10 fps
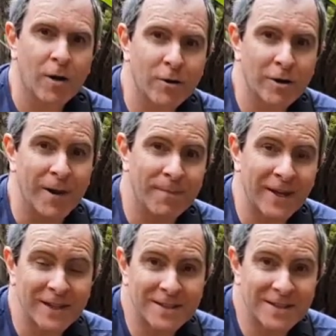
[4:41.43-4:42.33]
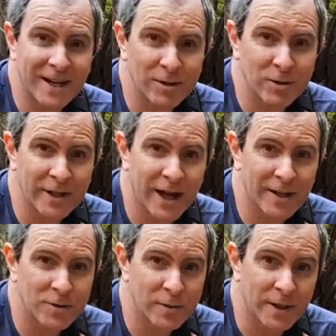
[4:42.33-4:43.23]
All right, now let's take a look at how to
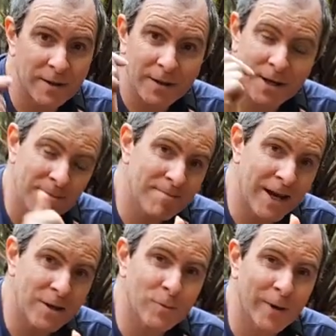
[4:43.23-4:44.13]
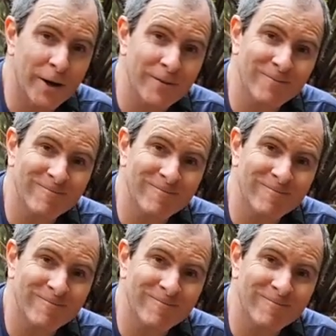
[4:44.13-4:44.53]
do it in manual mode.